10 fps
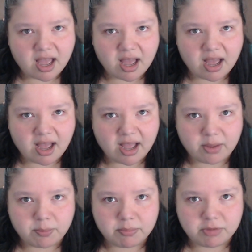I
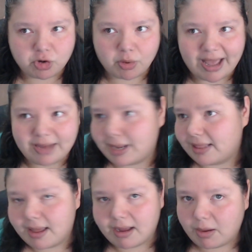had my
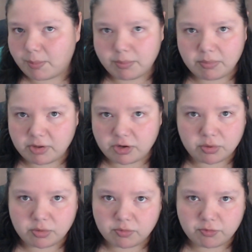leg up,
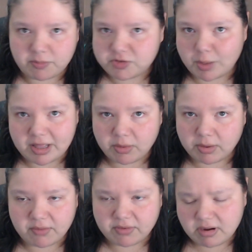from swelling or
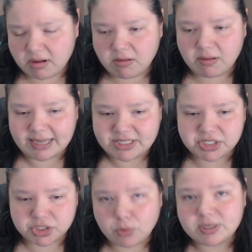whatever. No, I just
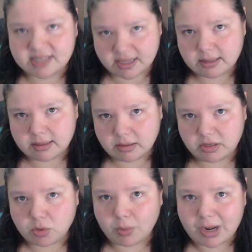noticed that,
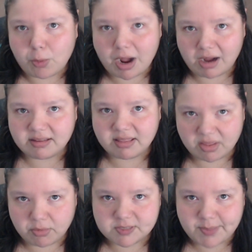when I walked, that
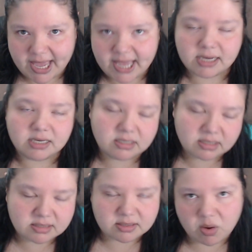there was pain.
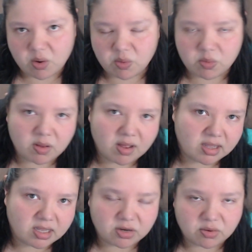So,
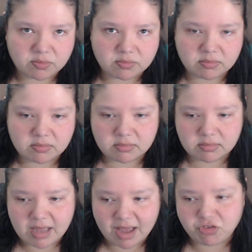
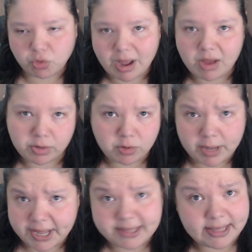after a while it went
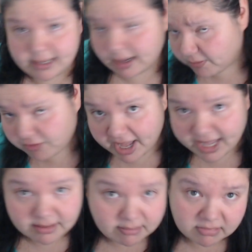away. Like, I'm
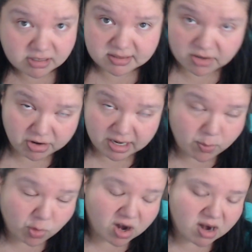fine. It doesn't hurt anymore.